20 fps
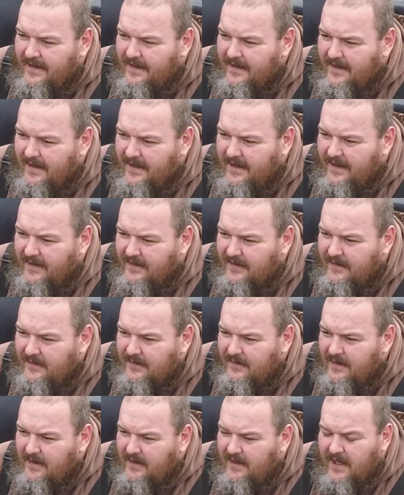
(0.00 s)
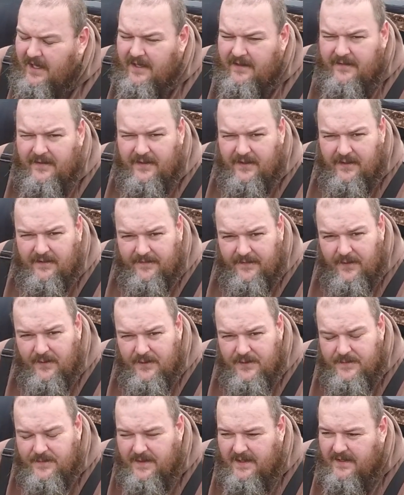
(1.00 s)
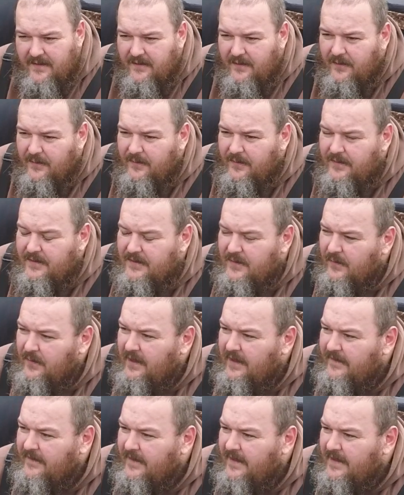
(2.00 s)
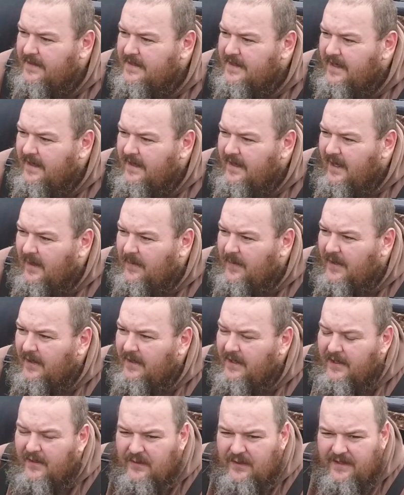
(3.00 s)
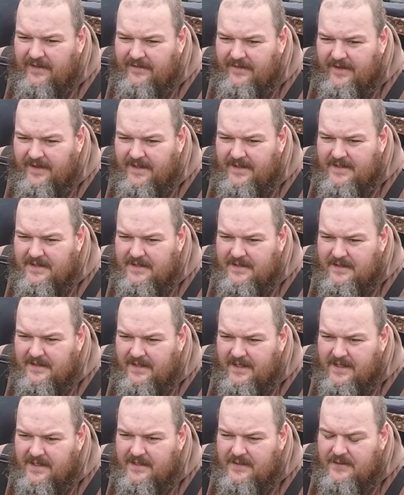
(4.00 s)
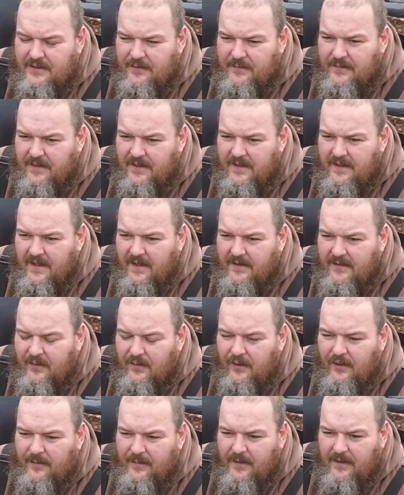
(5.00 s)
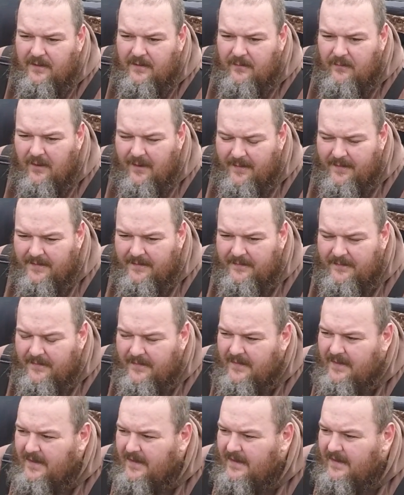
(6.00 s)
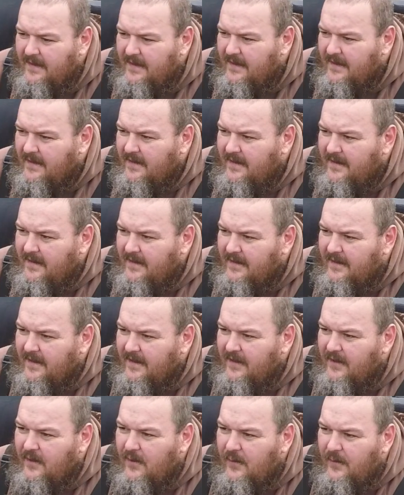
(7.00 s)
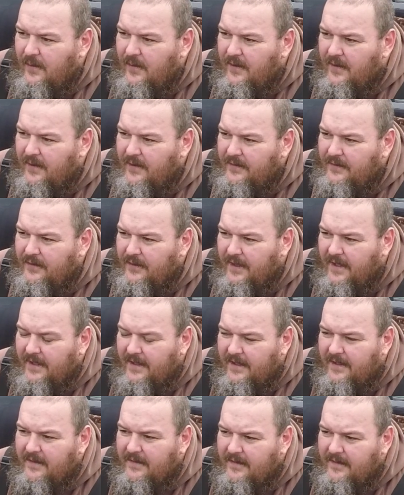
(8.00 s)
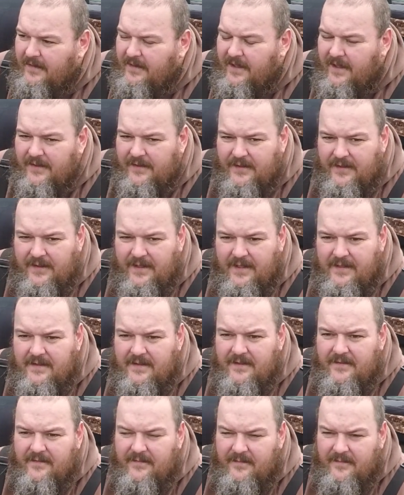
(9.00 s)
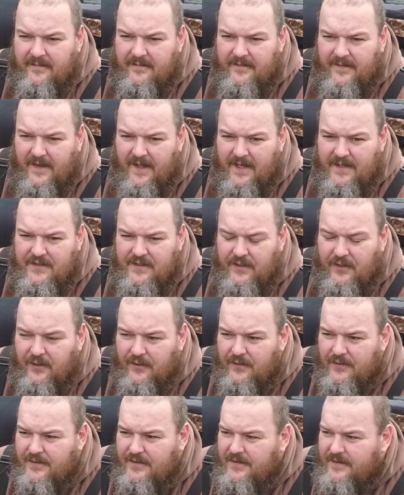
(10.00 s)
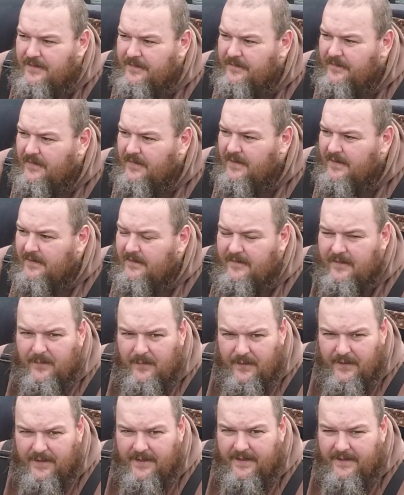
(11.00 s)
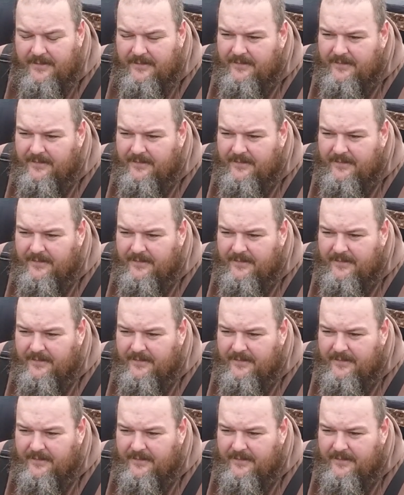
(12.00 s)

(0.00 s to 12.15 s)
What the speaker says: And it kind of confused me, you know, it's OnlyFans. Apparently OnlyFans is something that normal women can go on to like the internet and flash the goods for money.